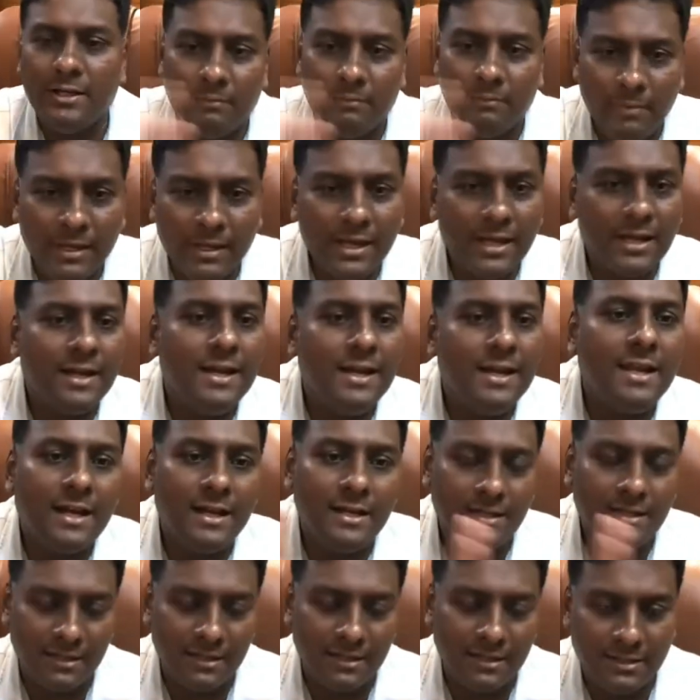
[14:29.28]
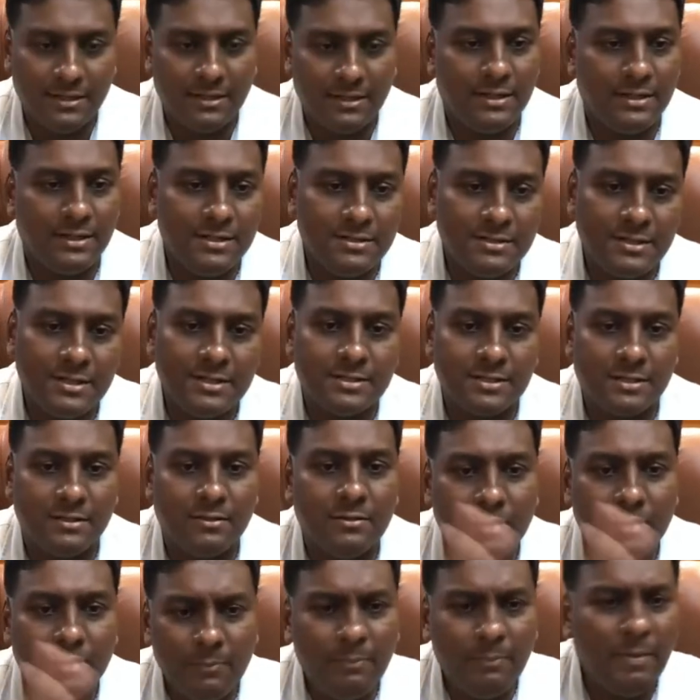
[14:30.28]
Make a clear-cut distinction
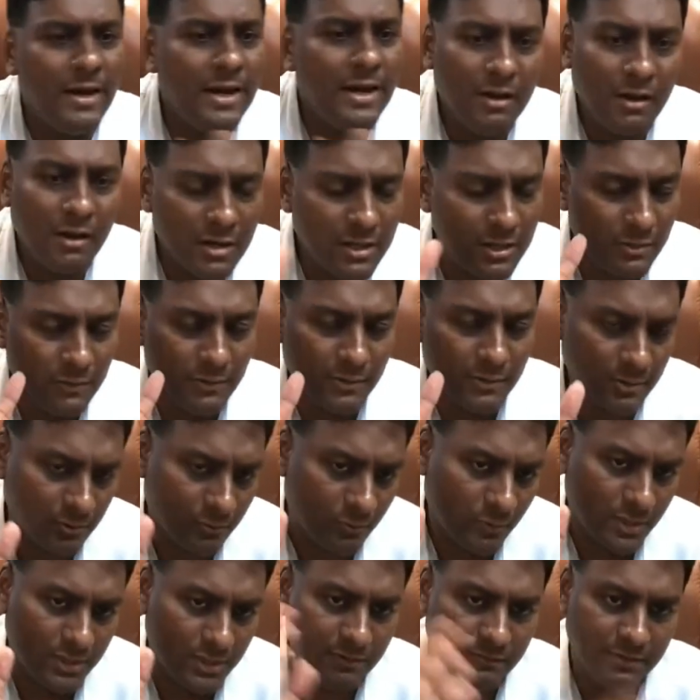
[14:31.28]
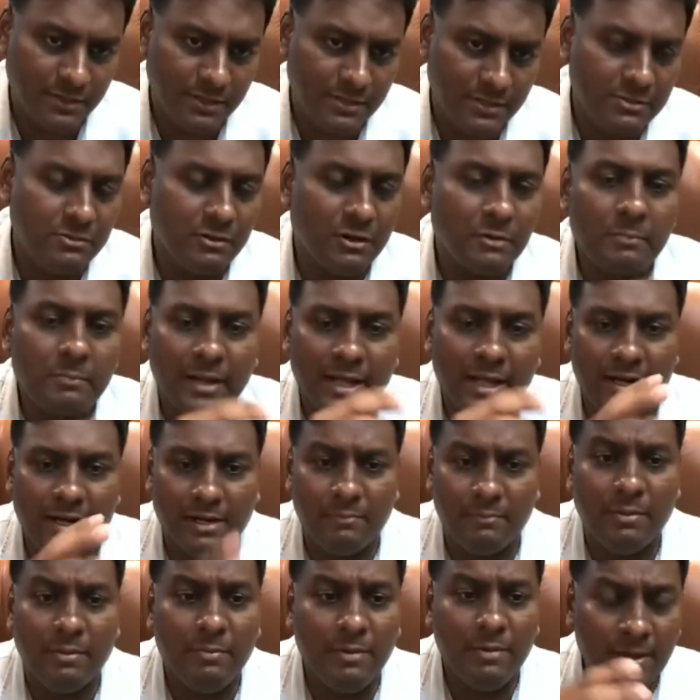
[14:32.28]
depending on whatever is your priority.
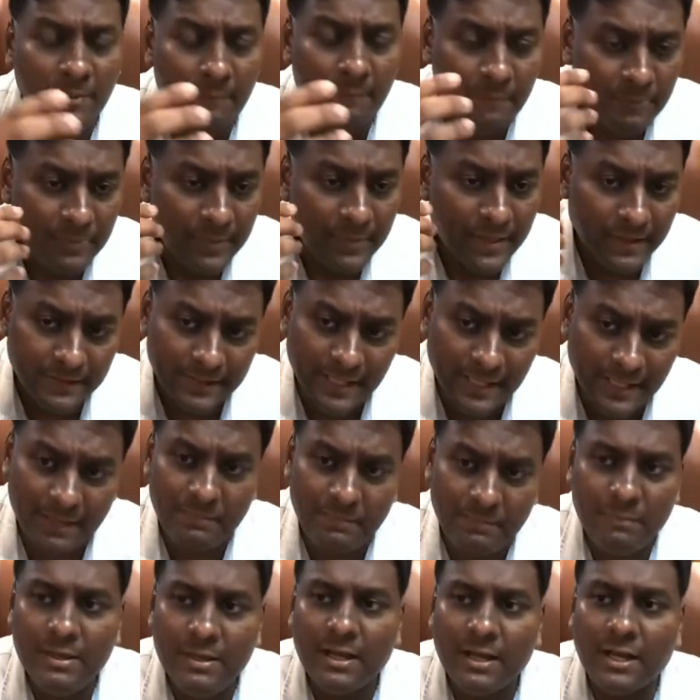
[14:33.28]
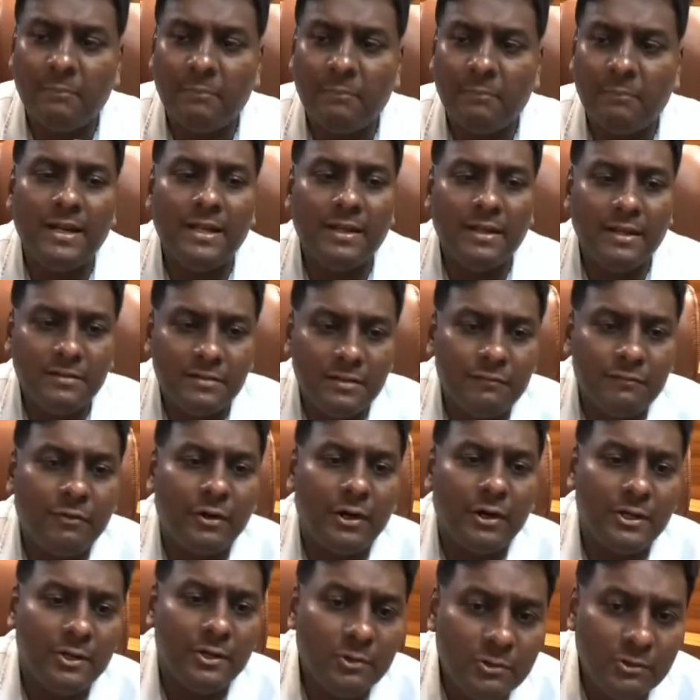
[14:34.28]
Maybe there may be a compelling reason
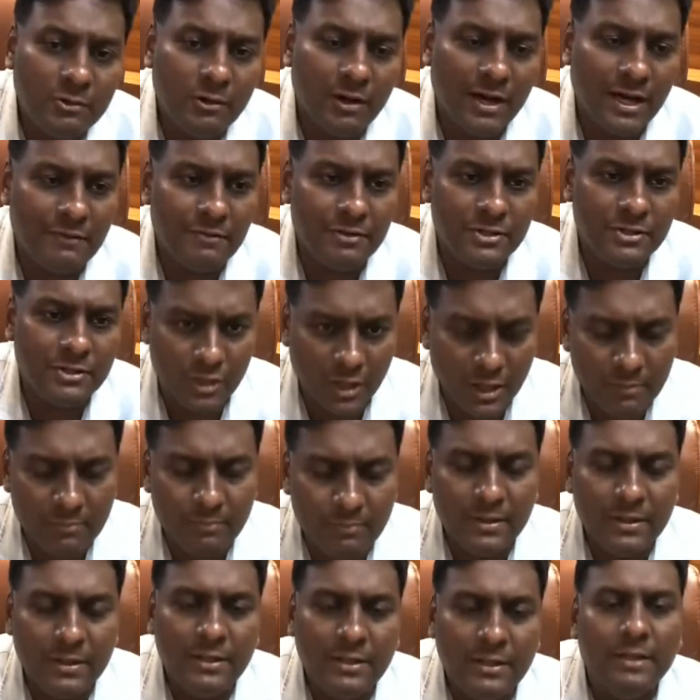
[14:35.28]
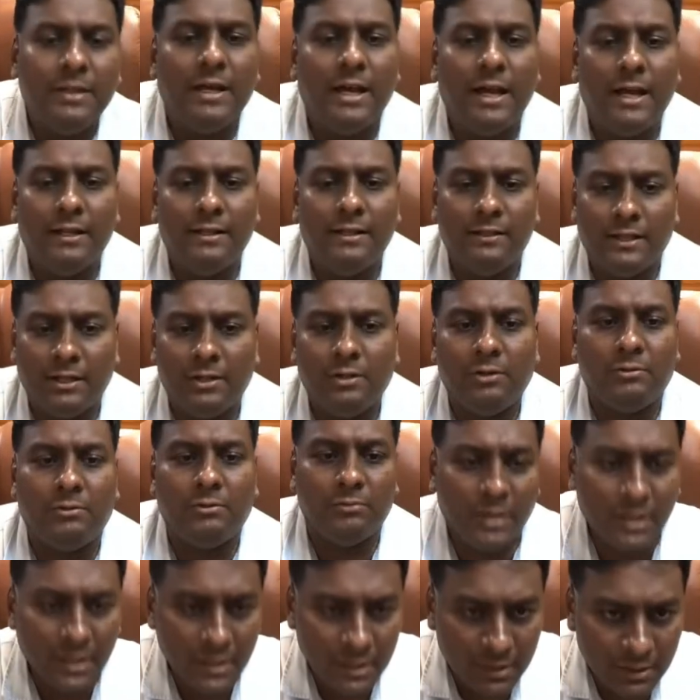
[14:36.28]
for you to have a job and
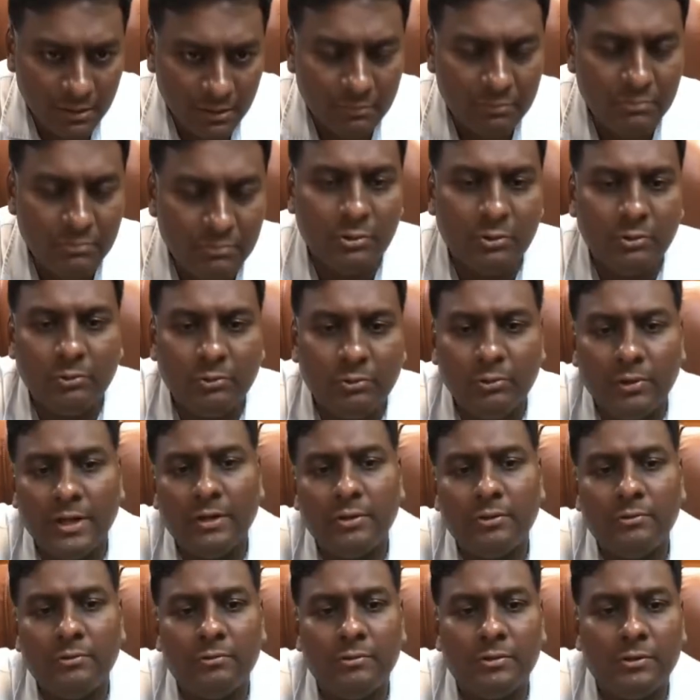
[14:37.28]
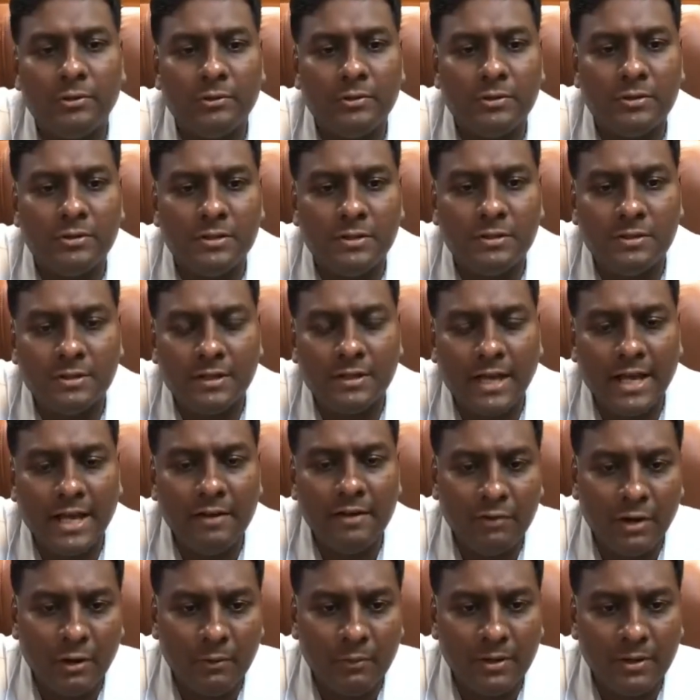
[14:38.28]
to carry
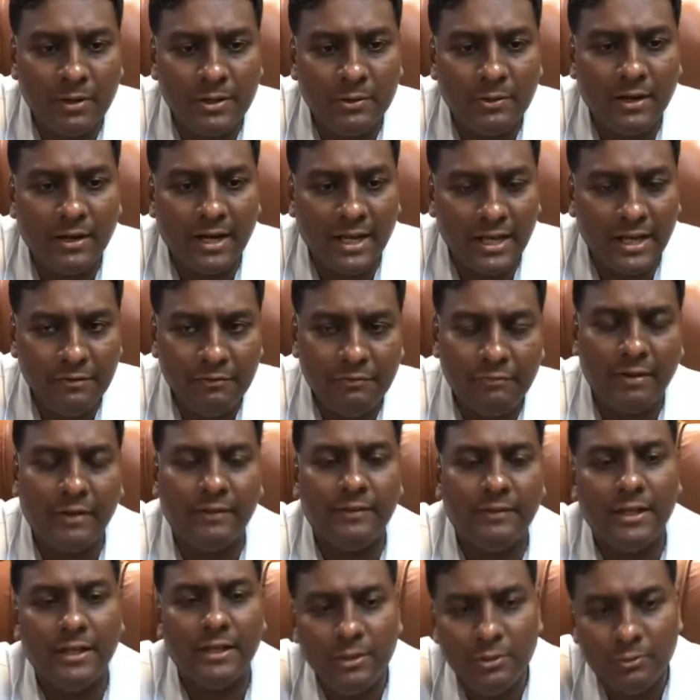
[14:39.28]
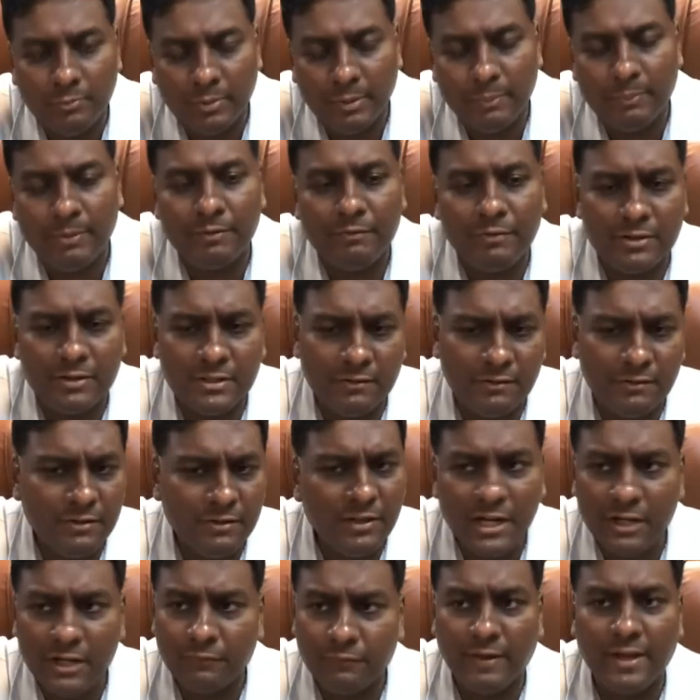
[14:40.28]
forward your life, and then you prepare for something.
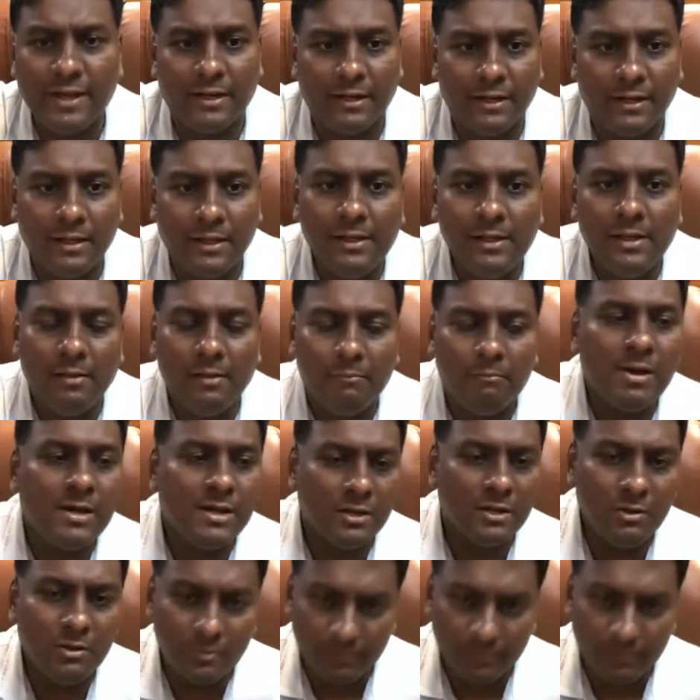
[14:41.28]
That's fine, but